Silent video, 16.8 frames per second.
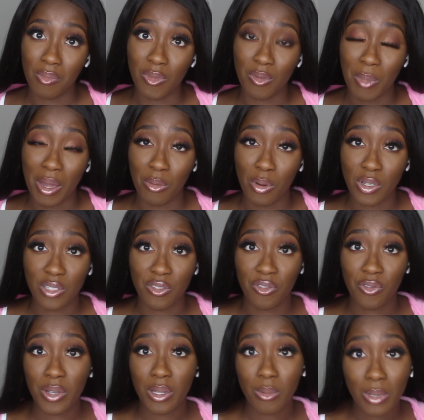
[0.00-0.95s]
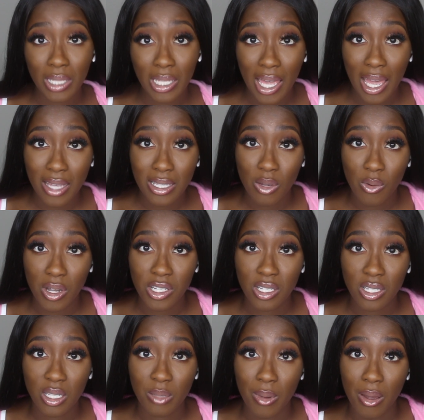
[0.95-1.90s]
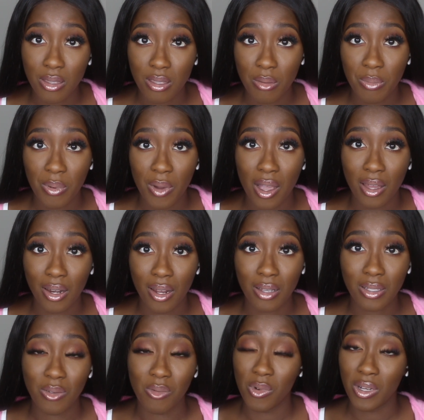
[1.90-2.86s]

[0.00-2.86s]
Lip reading: my most frequently asked questions about the product,